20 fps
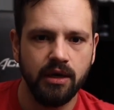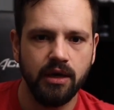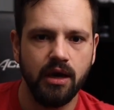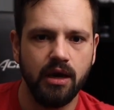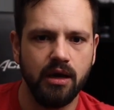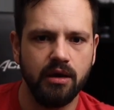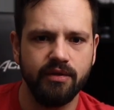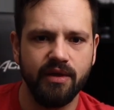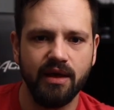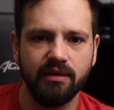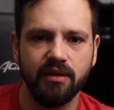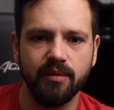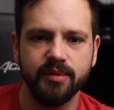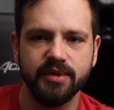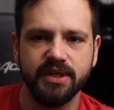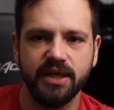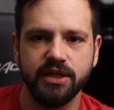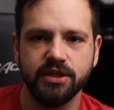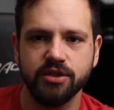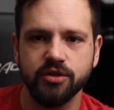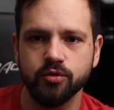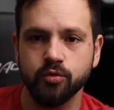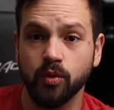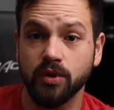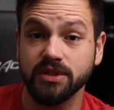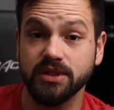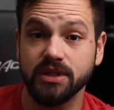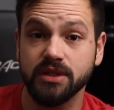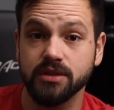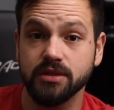Uh, that limitations
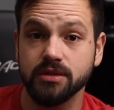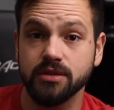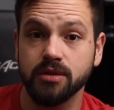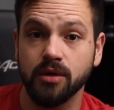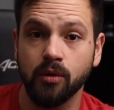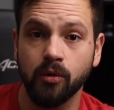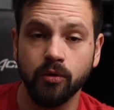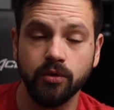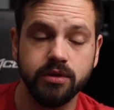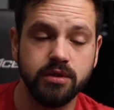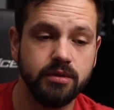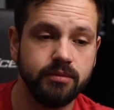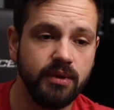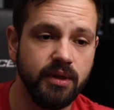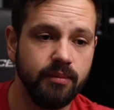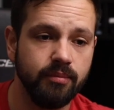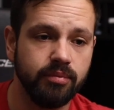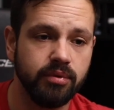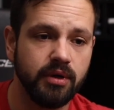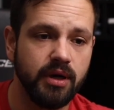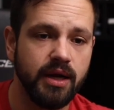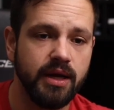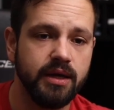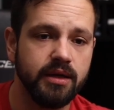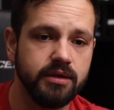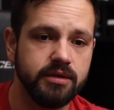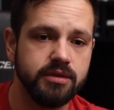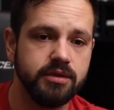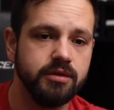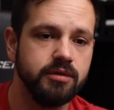wasn't told to me
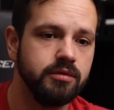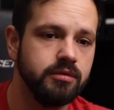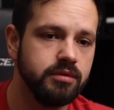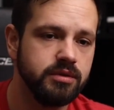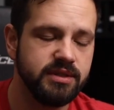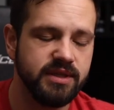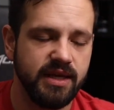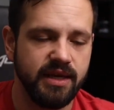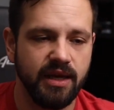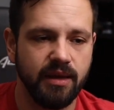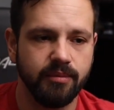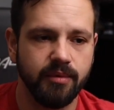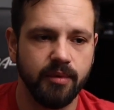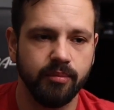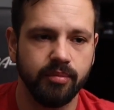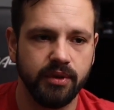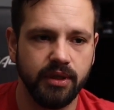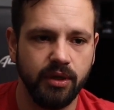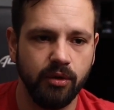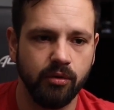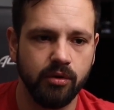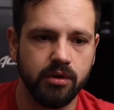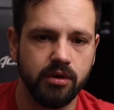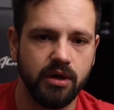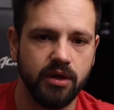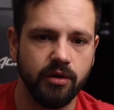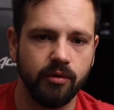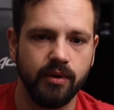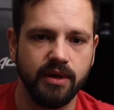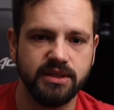prior to setting up the
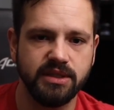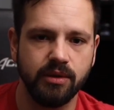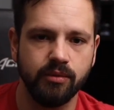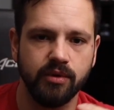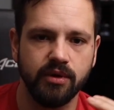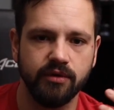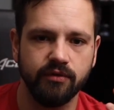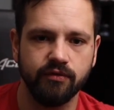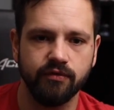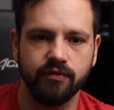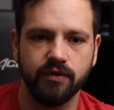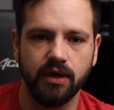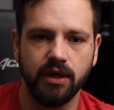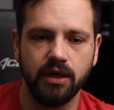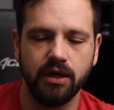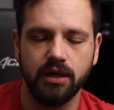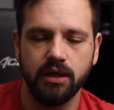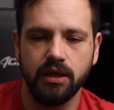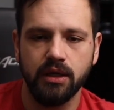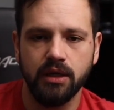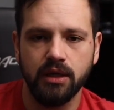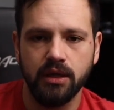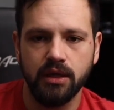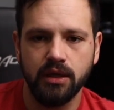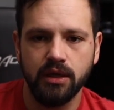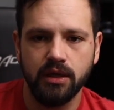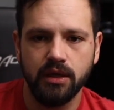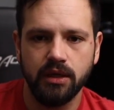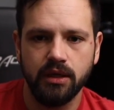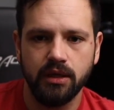pre-order, otherwise I would have uh,
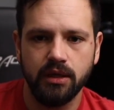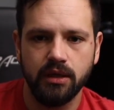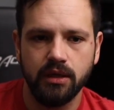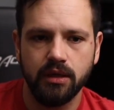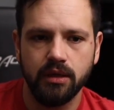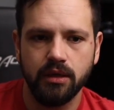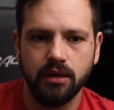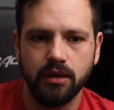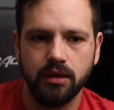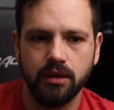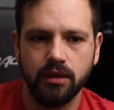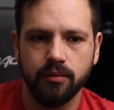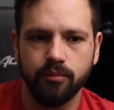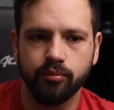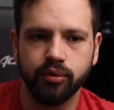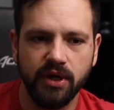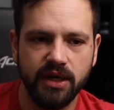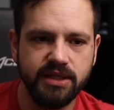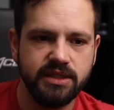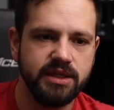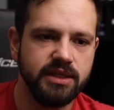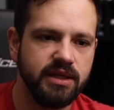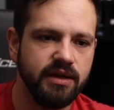priced